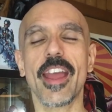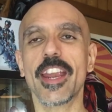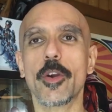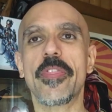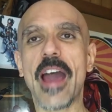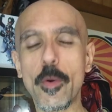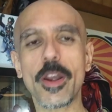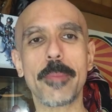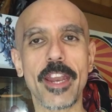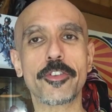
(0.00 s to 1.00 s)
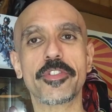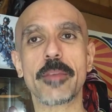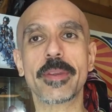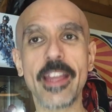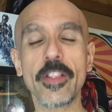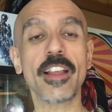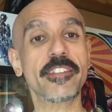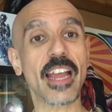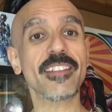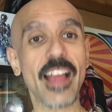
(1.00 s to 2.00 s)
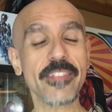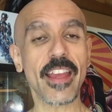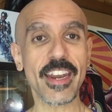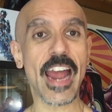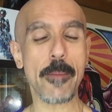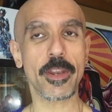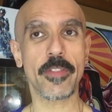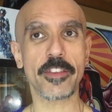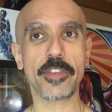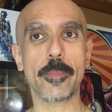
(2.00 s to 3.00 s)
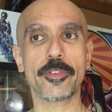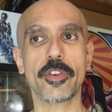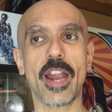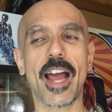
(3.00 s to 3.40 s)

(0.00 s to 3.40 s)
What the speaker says: Anyway, that would have been interesting. But nonetheless, I like that it happened in this episode.